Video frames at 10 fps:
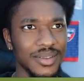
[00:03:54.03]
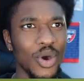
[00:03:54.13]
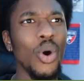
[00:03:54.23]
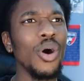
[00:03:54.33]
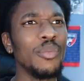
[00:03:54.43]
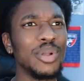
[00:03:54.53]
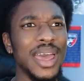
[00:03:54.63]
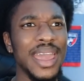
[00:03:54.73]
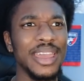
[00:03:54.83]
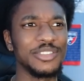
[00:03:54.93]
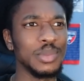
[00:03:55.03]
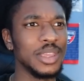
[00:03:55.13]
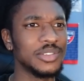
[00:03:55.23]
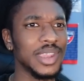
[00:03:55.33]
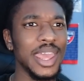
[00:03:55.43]
Horrible ass
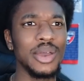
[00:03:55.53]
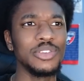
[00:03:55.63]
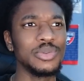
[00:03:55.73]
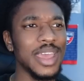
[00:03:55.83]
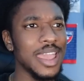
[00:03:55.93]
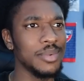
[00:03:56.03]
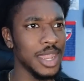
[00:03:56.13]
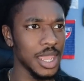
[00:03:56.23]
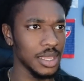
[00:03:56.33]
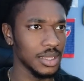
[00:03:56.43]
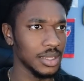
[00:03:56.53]
miss. The hell you aiming at?